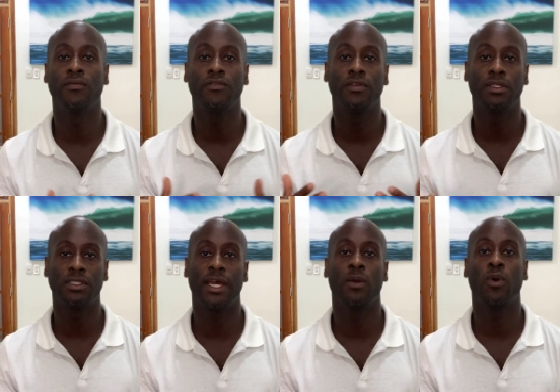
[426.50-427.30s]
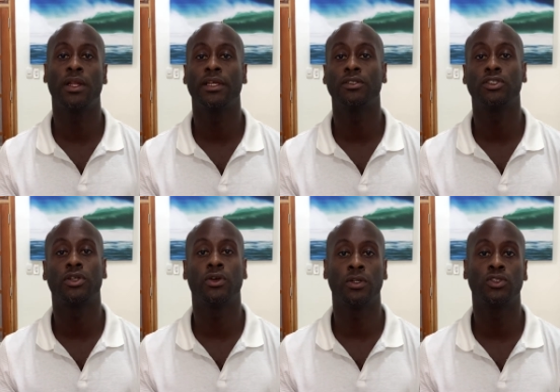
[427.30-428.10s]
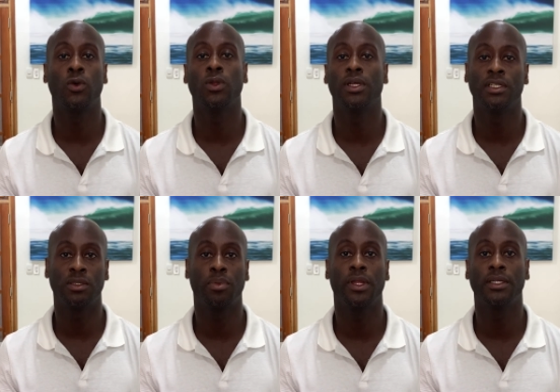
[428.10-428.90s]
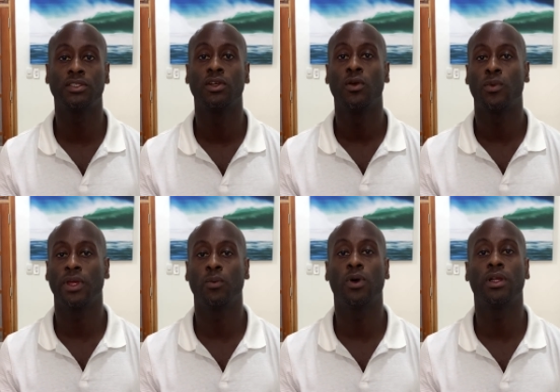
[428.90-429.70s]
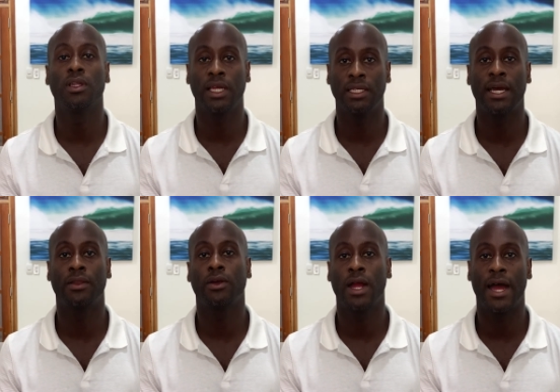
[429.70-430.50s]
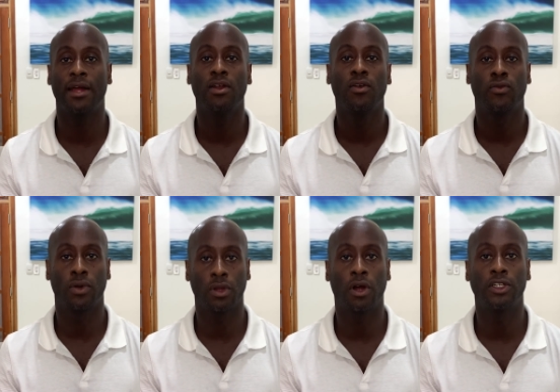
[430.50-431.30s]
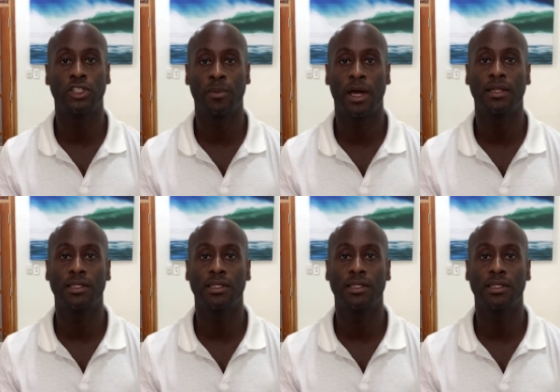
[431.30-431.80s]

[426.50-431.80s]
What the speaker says: if San Juan del Sur or Tola is a place where they want to lay down their hat for a larger amount